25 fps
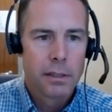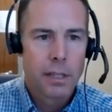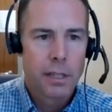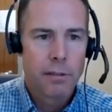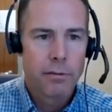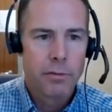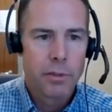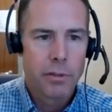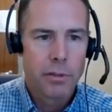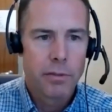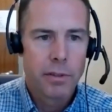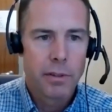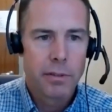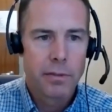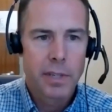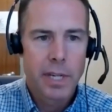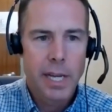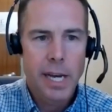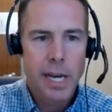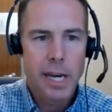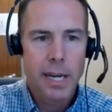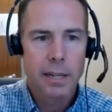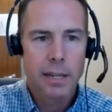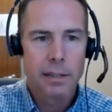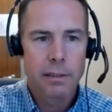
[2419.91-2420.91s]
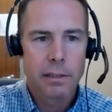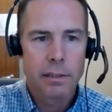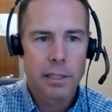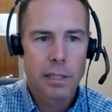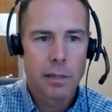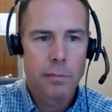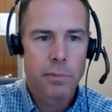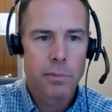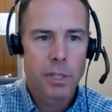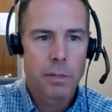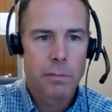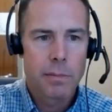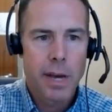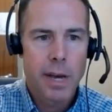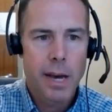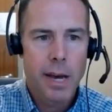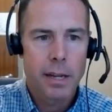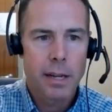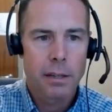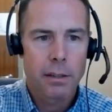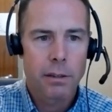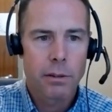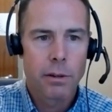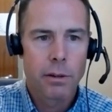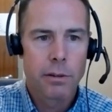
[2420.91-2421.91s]
if you've even had a
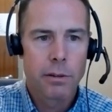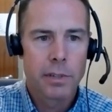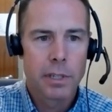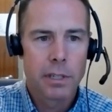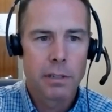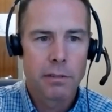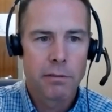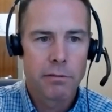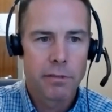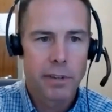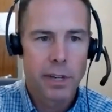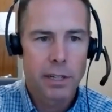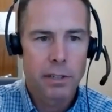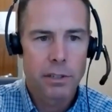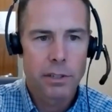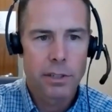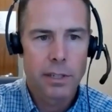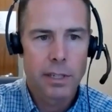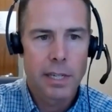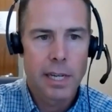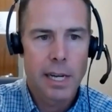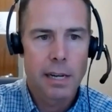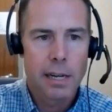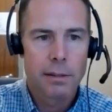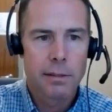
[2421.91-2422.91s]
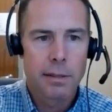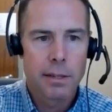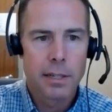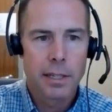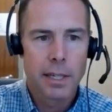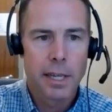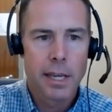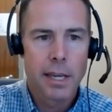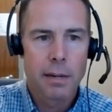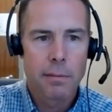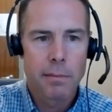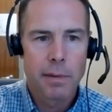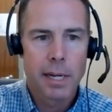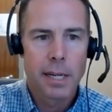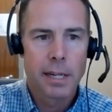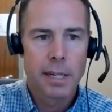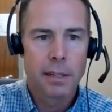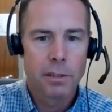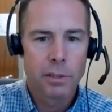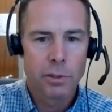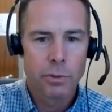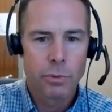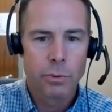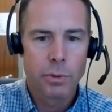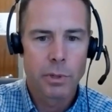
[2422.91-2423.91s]
symptomatic covid infection how long
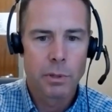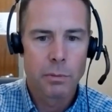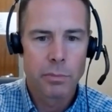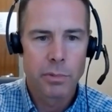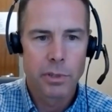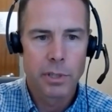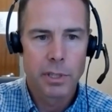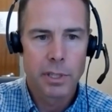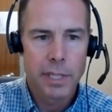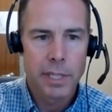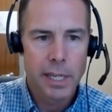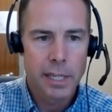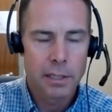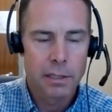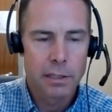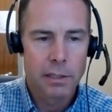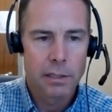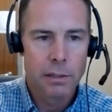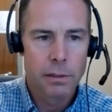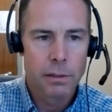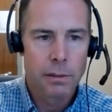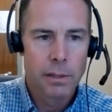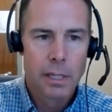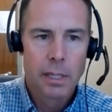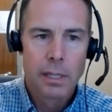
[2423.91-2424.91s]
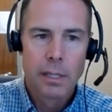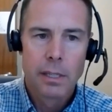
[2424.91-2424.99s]
antibodies would protect you